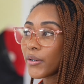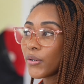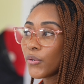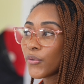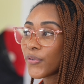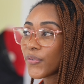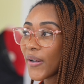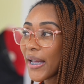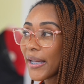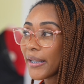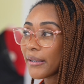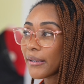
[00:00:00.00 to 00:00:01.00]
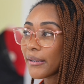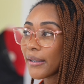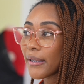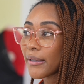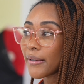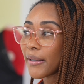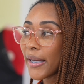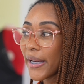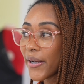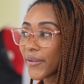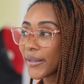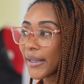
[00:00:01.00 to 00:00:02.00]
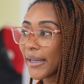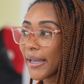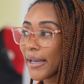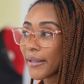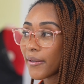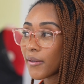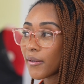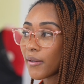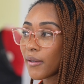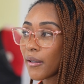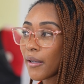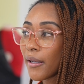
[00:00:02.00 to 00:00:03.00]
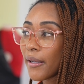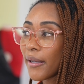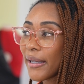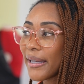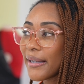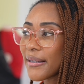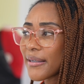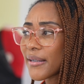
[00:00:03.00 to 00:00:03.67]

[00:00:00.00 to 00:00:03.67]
You find that here in Guyana, it is